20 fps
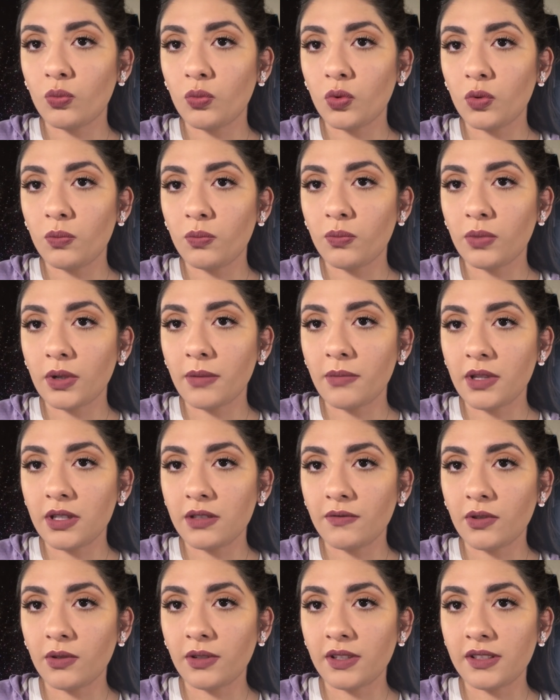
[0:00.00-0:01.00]
Oop, I meant
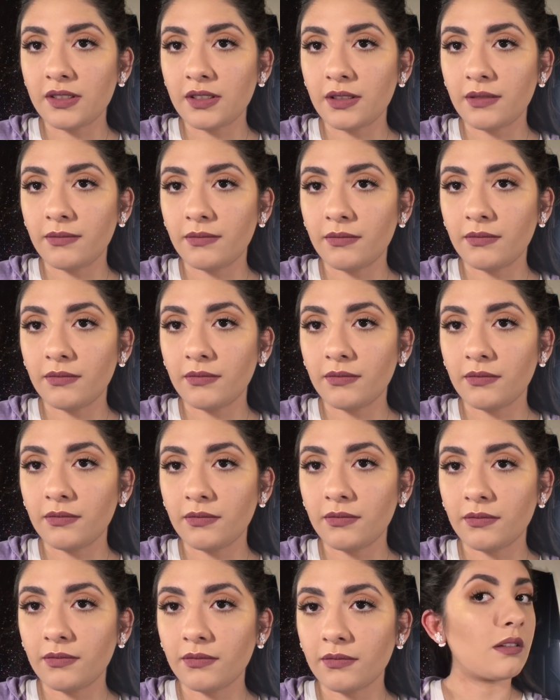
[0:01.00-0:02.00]
to focus it.
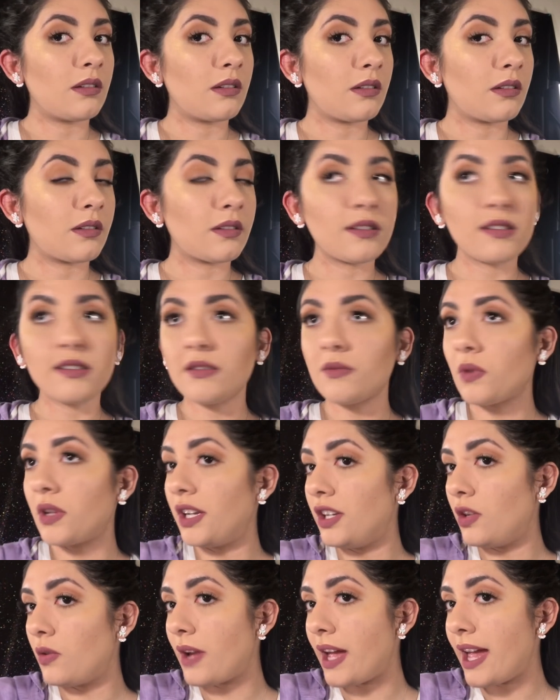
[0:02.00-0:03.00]
This is what
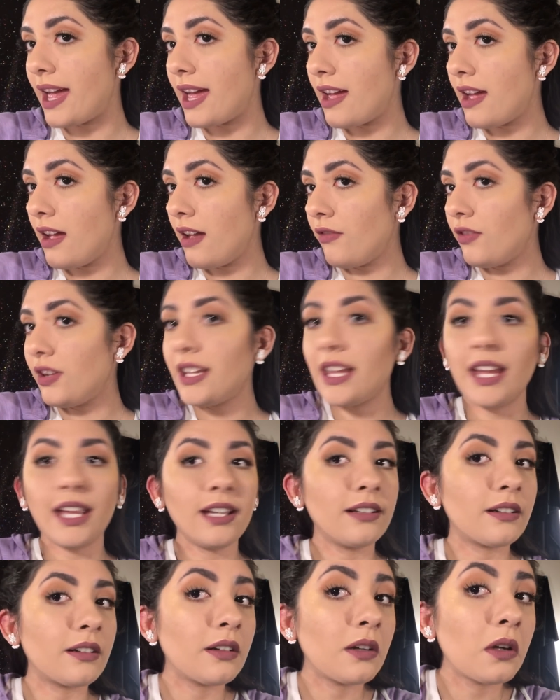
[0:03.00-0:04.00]
I do every day
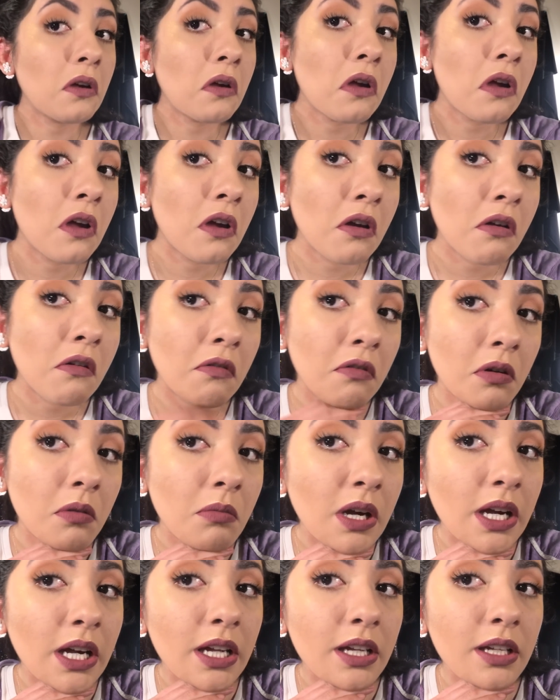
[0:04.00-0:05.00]
for
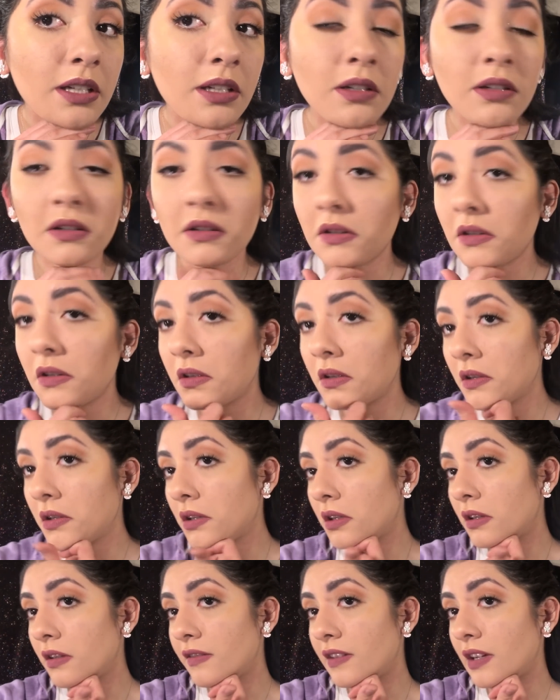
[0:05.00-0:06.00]
my
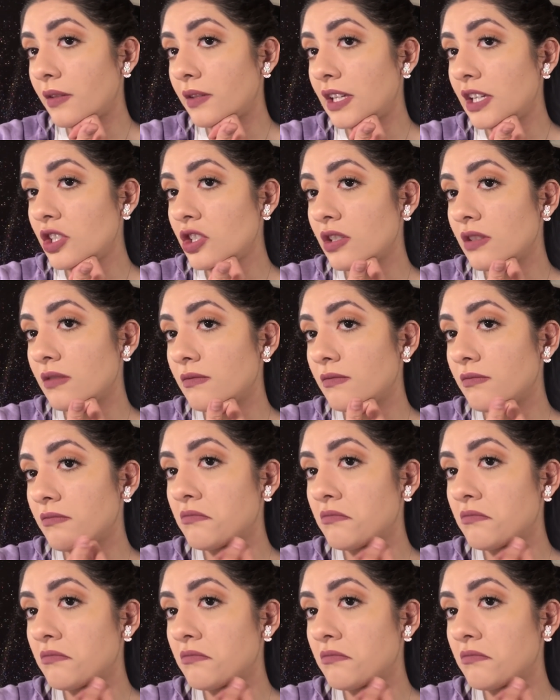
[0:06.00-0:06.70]
foundation.